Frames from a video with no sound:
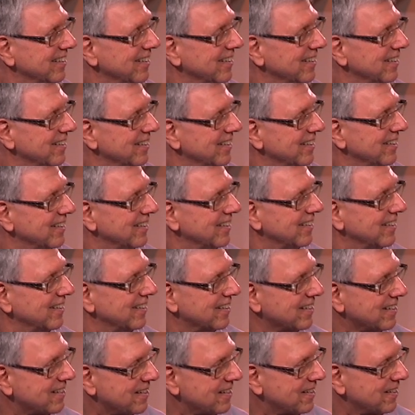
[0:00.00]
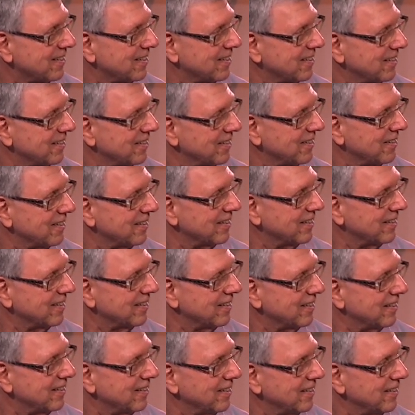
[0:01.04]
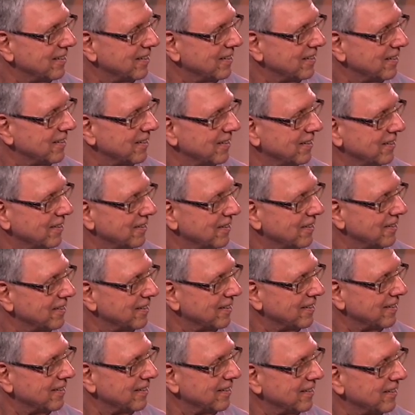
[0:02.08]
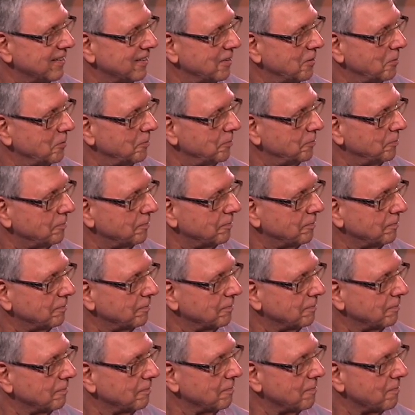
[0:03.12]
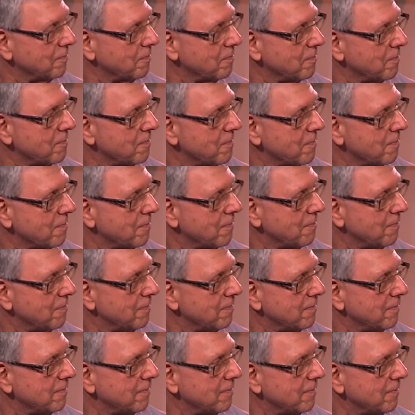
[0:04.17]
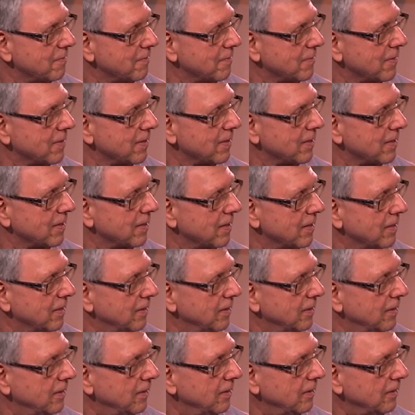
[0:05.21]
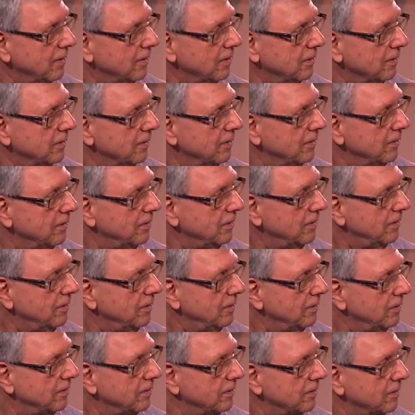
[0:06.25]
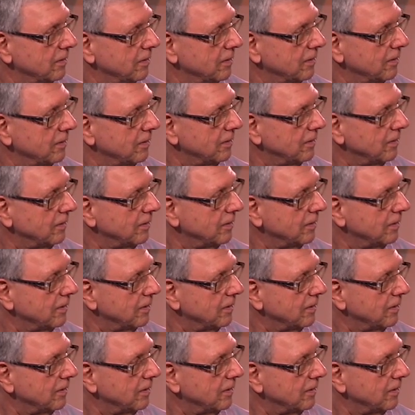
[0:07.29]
The person shown says nothing.